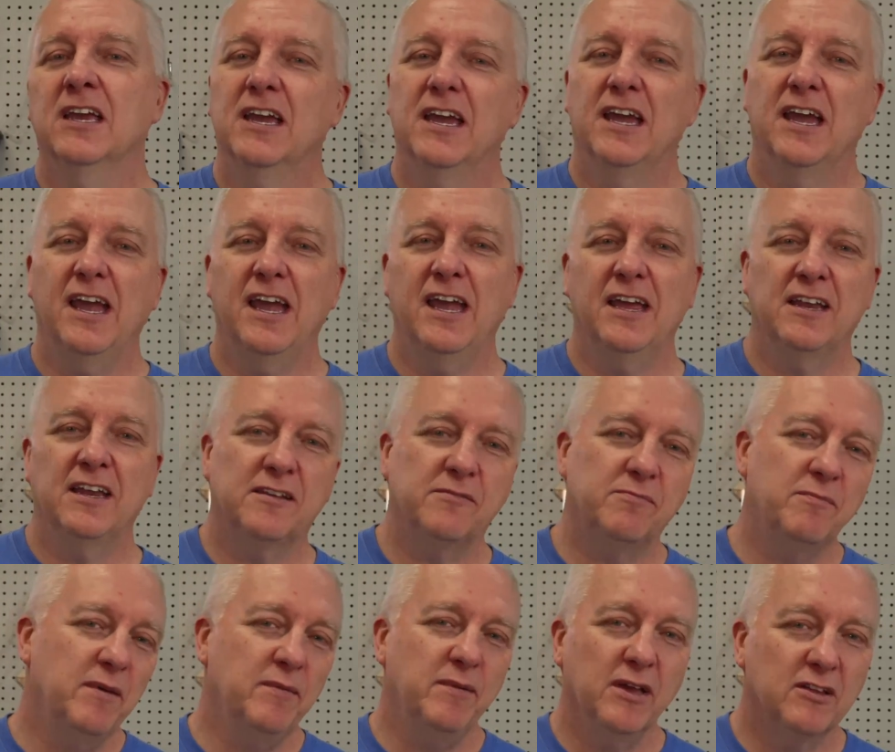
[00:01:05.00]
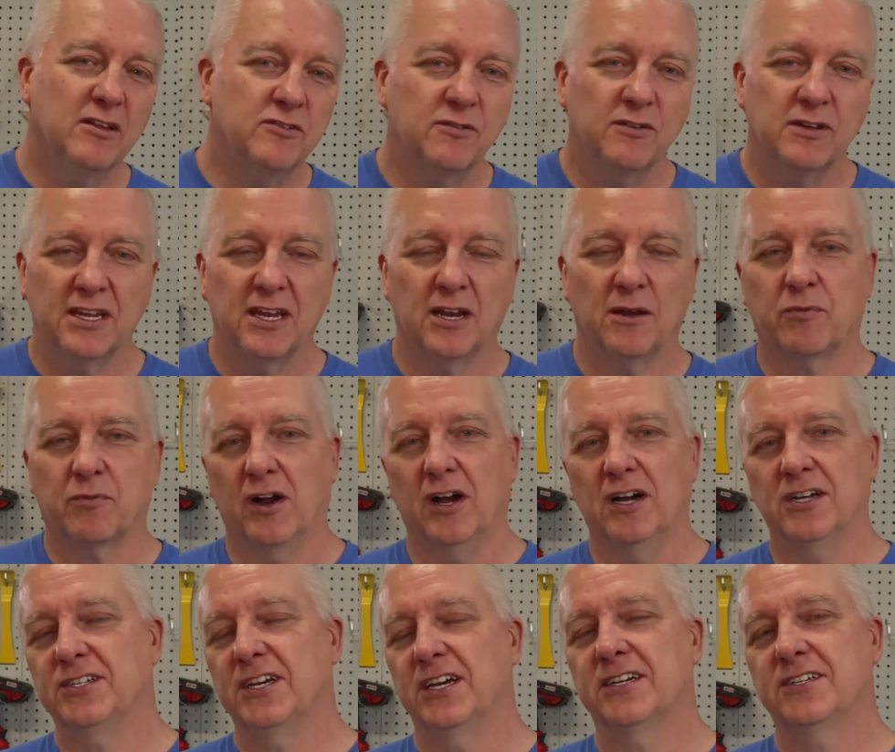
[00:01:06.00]
And maybe I'll do a little
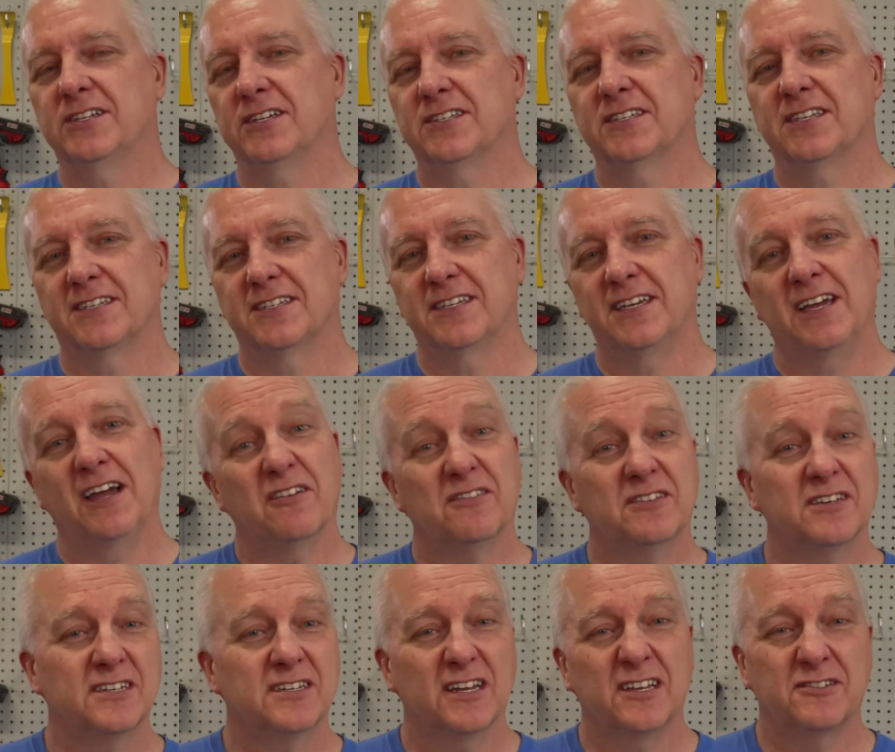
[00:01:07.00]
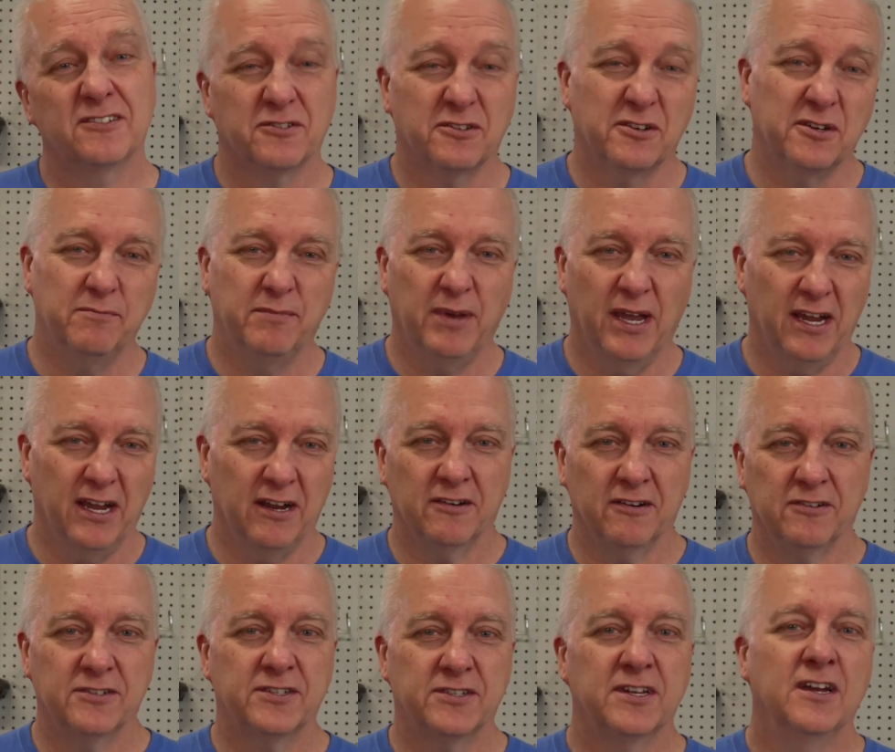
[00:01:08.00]
project just to see how this laser
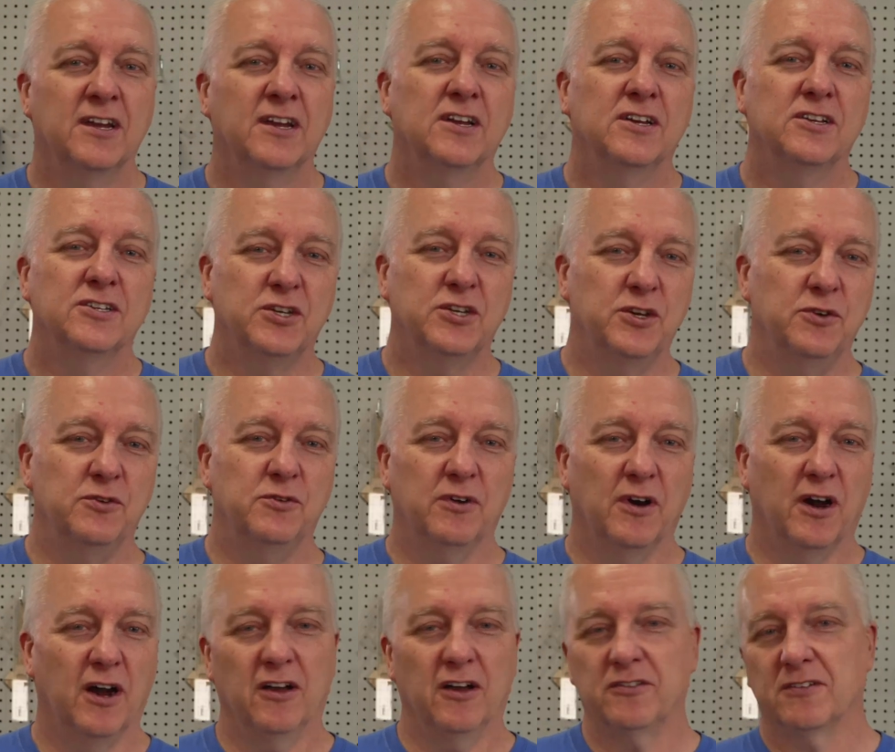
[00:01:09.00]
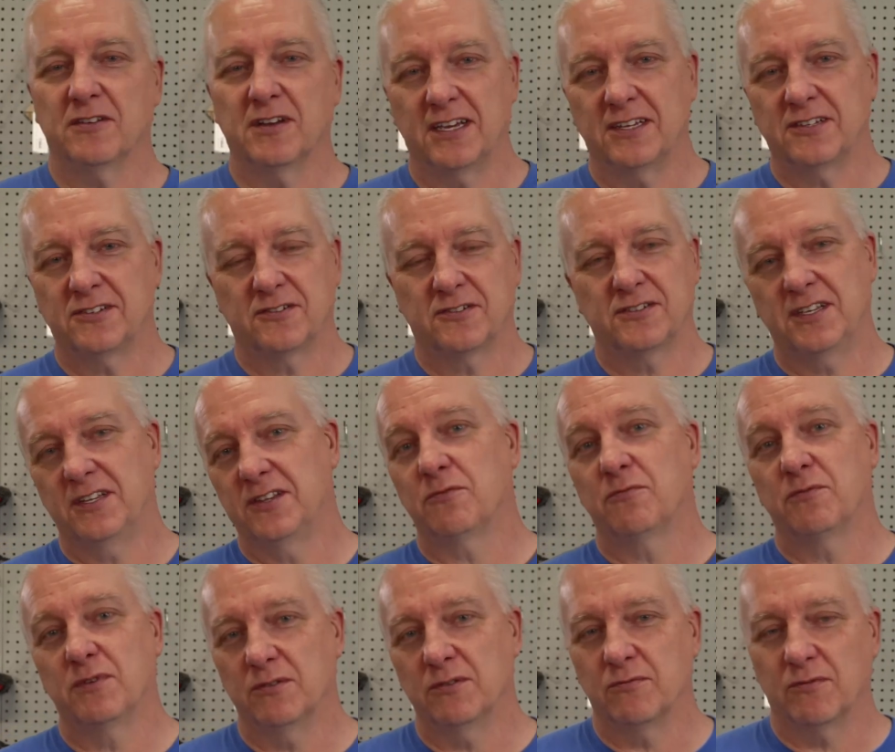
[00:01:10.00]
compares to other lasers in the
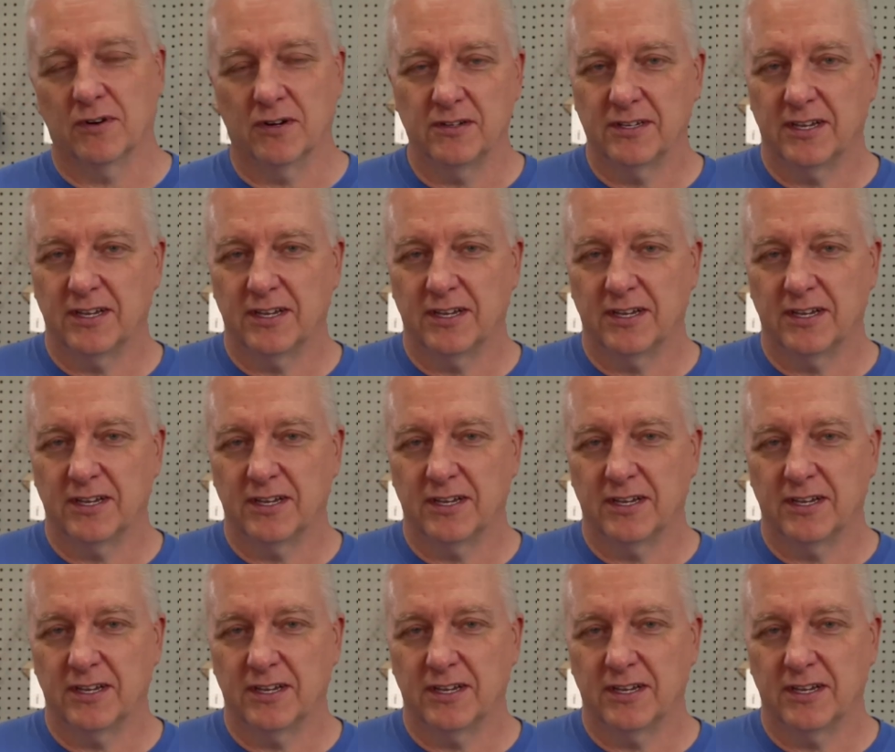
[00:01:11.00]
real world.